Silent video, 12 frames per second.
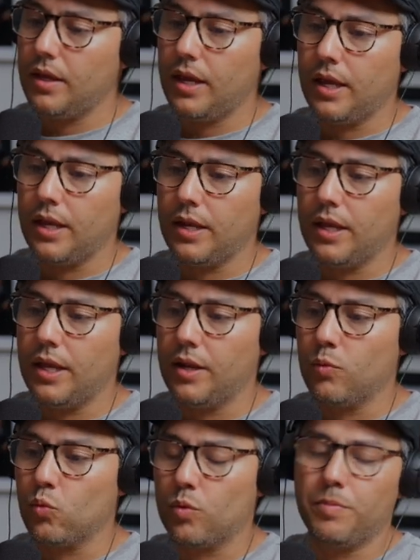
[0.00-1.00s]
And
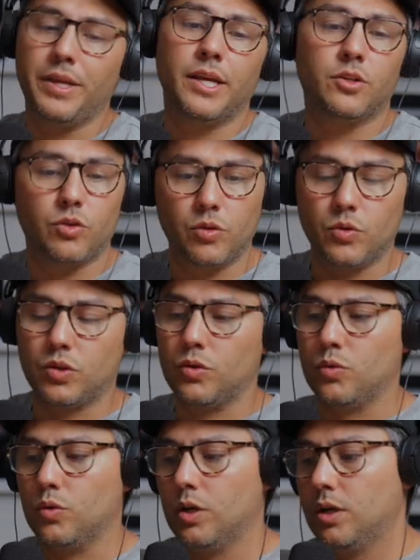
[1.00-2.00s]
and we're being introduced
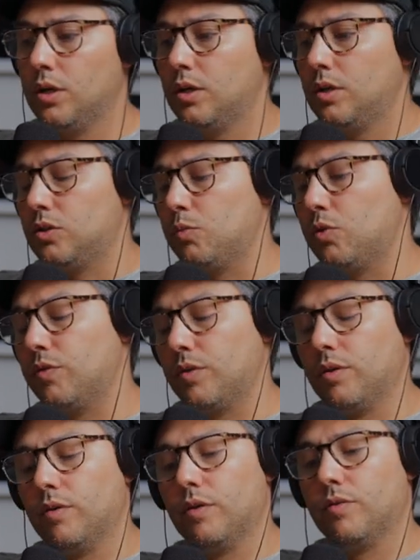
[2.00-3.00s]
to to more of
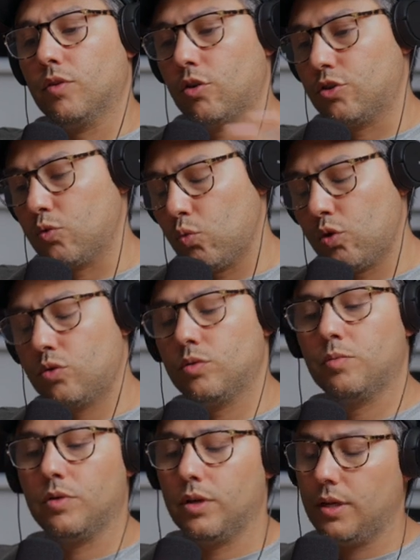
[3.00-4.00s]
the of the larger
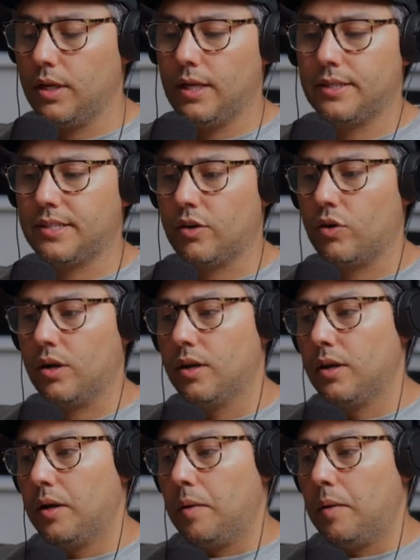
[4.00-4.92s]
world, etc.